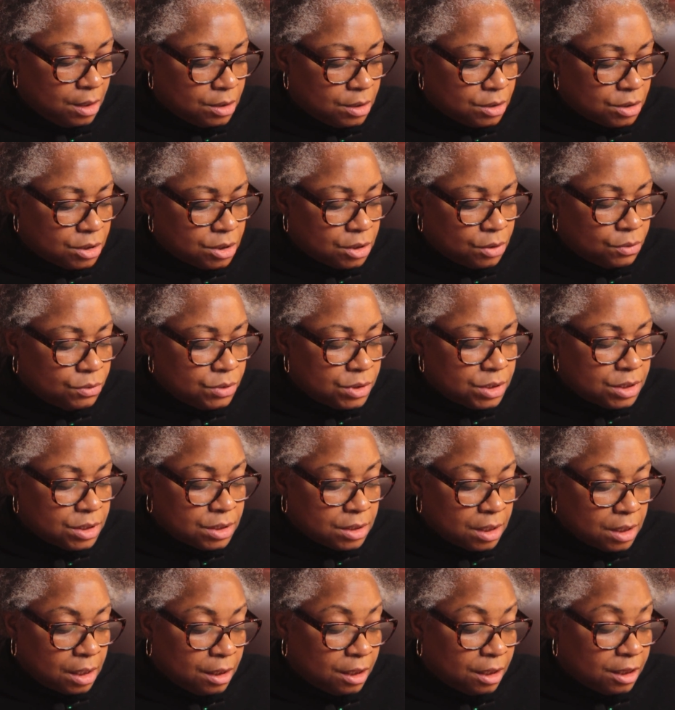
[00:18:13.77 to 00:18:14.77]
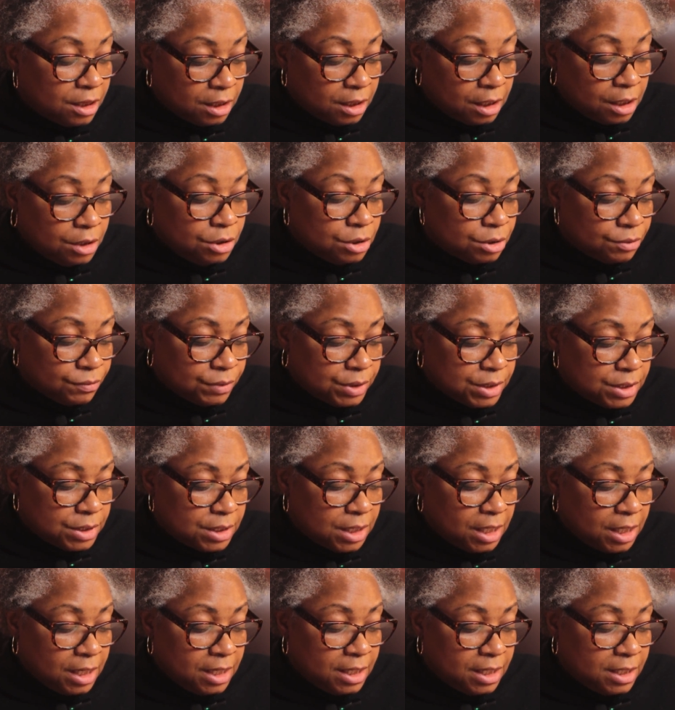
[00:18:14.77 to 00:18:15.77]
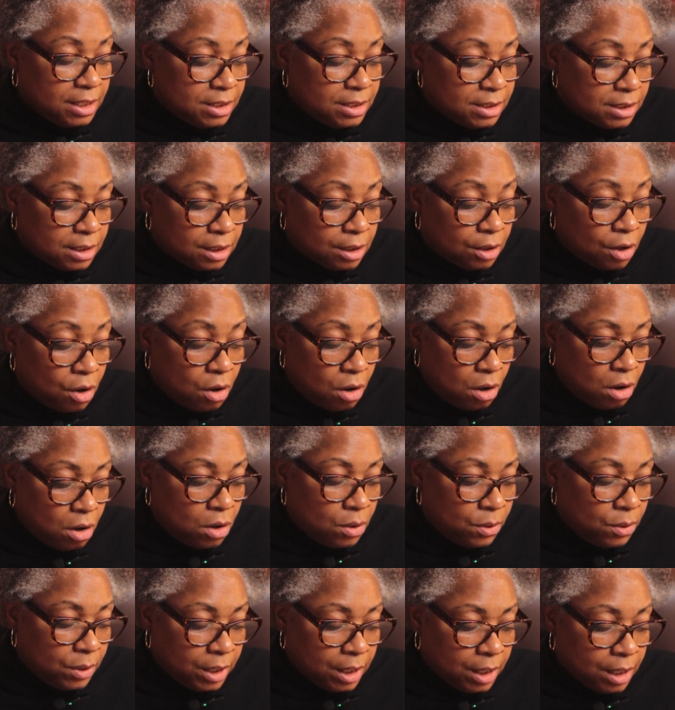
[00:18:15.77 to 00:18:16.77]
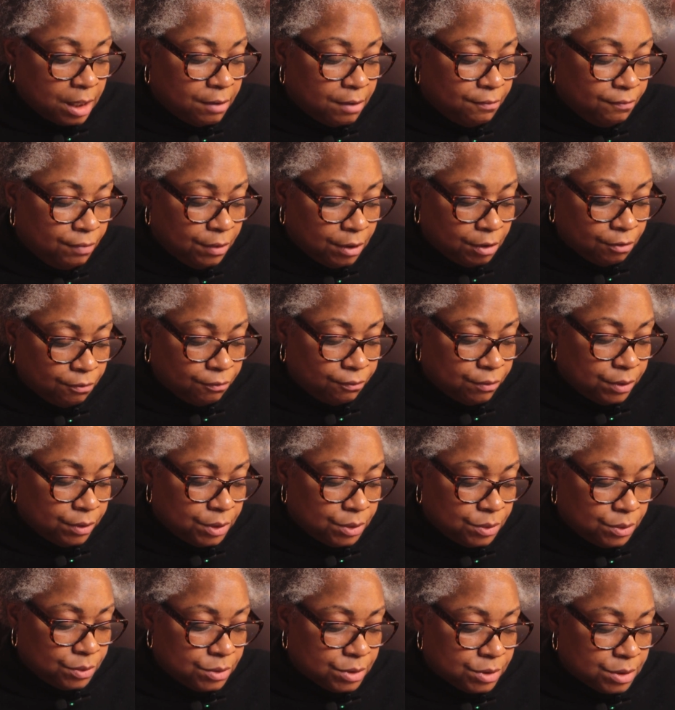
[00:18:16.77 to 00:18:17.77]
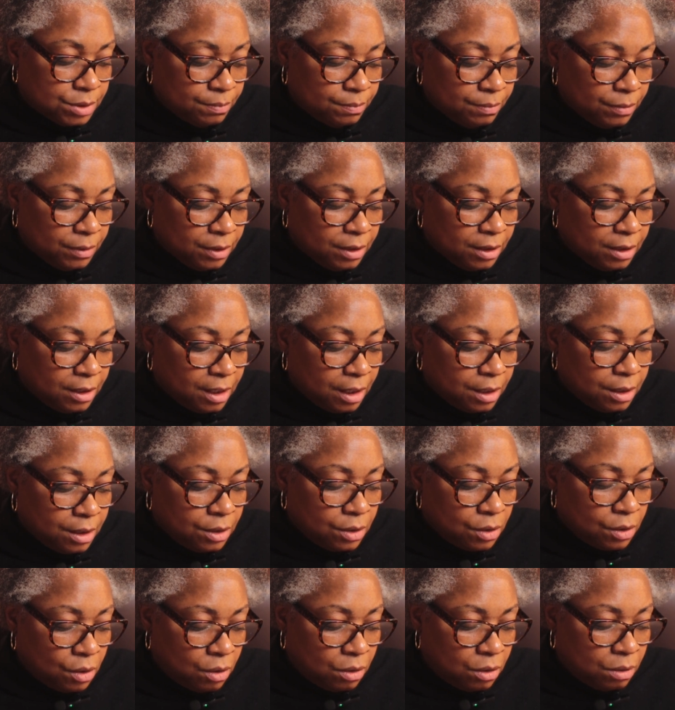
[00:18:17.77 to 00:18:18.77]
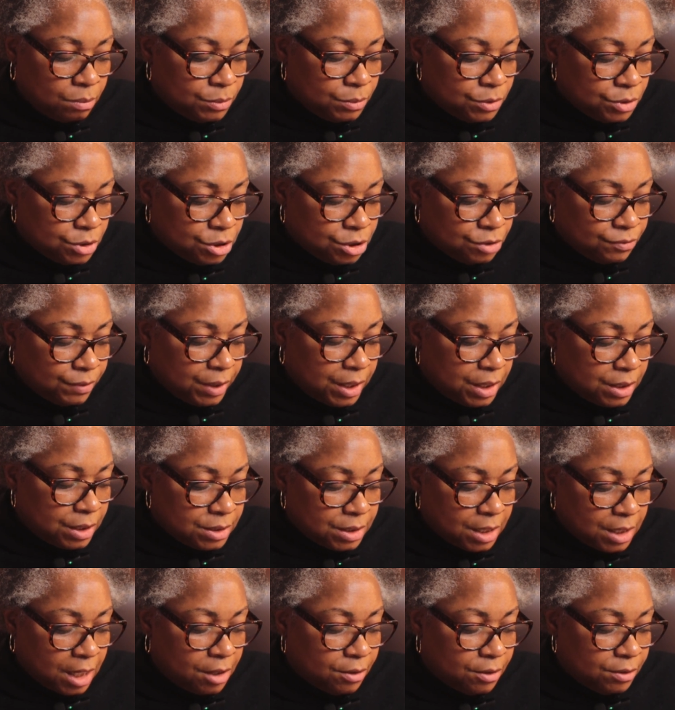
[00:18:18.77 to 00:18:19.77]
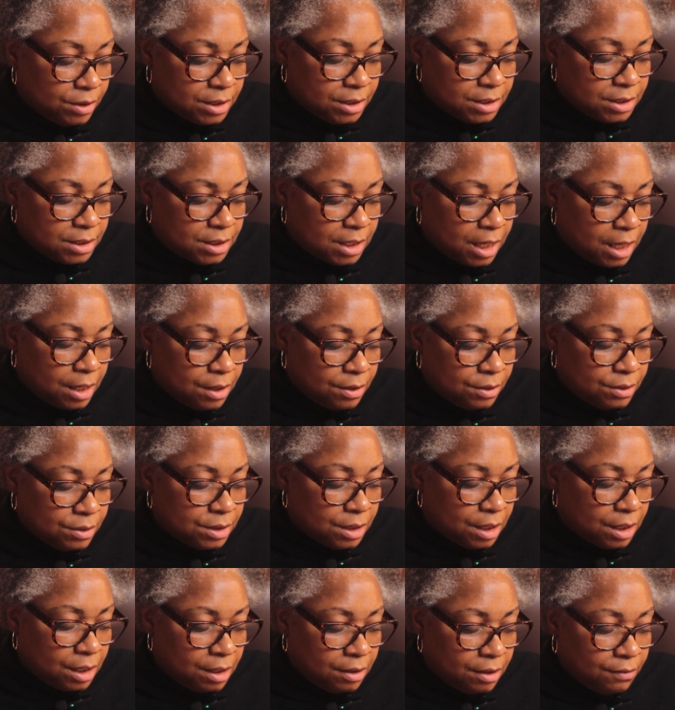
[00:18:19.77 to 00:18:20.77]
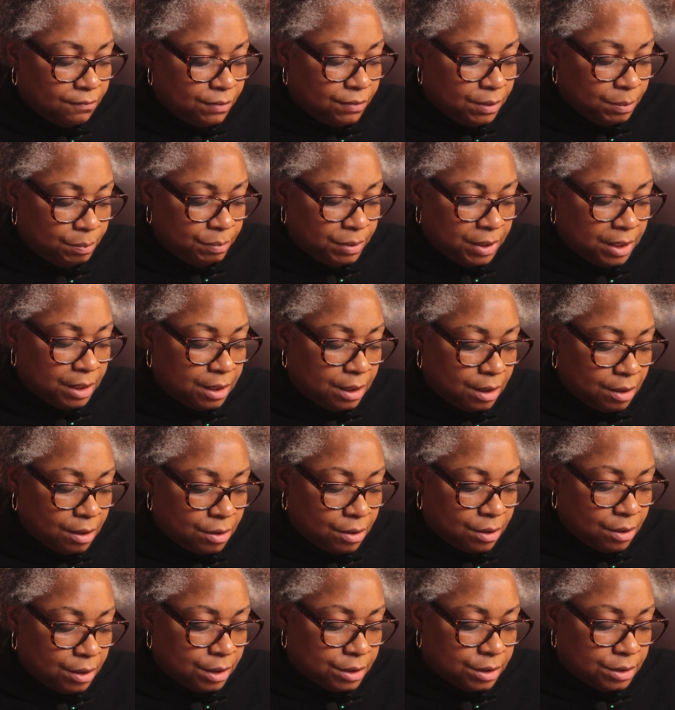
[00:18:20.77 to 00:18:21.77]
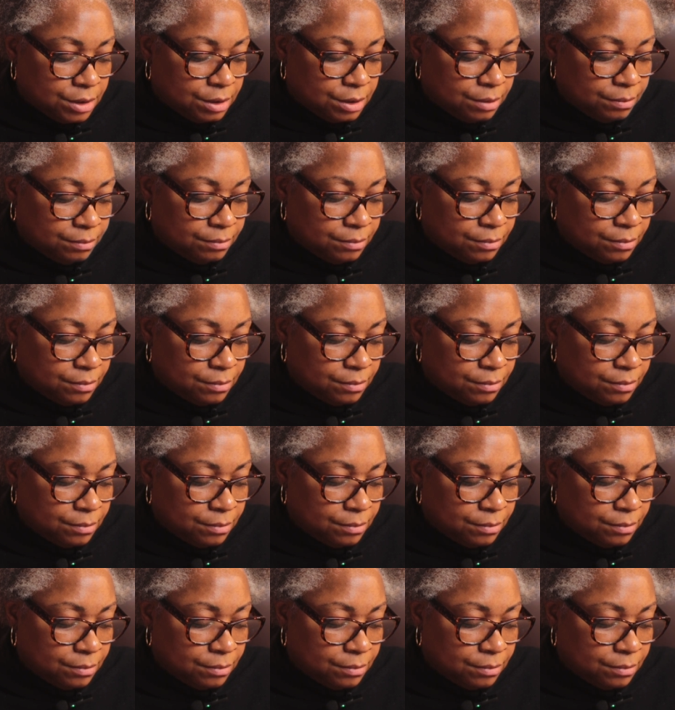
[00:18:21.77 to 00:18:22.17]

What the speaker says: So thunderous is the cawing of the crows that it almost drowns out the sound of the beating heart.